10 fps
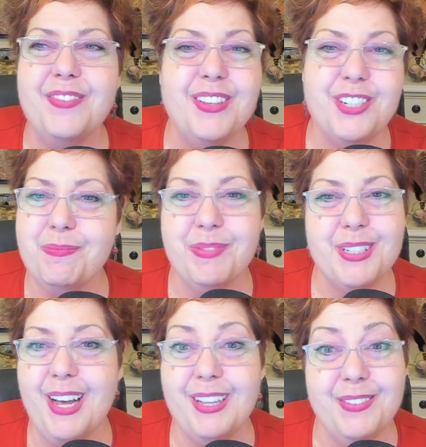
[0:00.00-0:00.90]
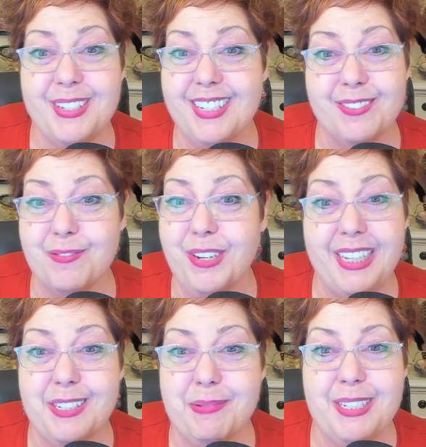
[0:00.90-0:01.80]
And then she puts all of his really
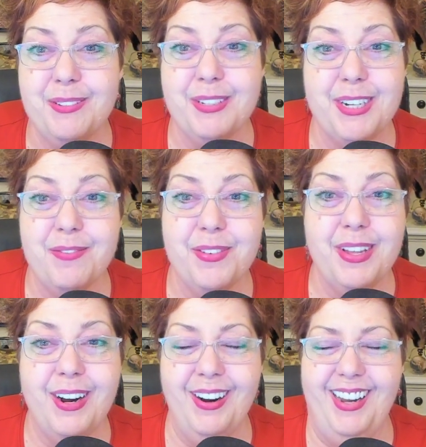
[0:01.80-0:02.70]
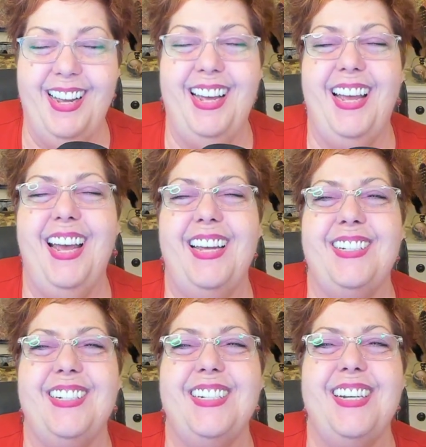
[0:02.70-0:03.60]
expensive stuff in there. And
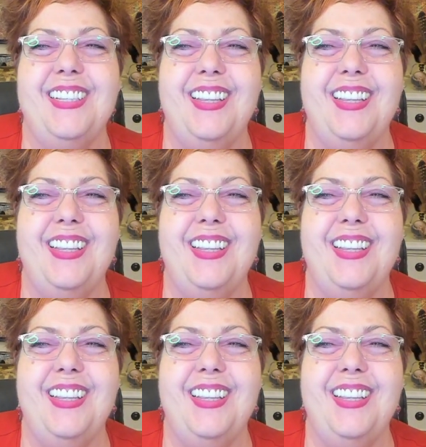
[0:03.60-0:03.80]
she